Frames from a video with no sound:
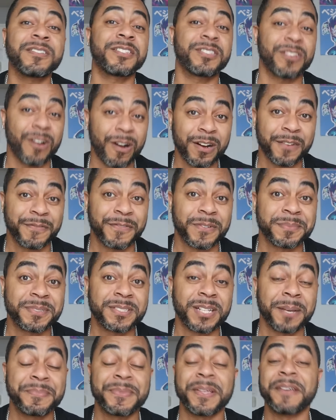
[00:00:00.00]
started from
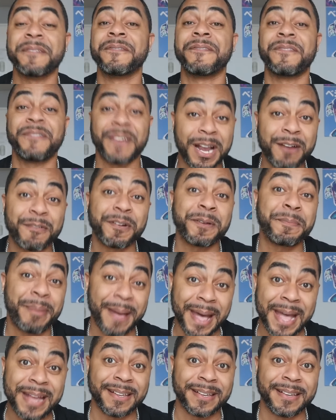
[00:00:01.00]
something very
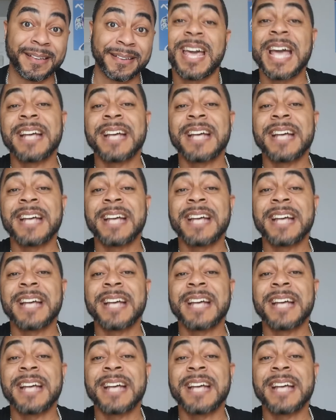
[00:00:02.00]
petty.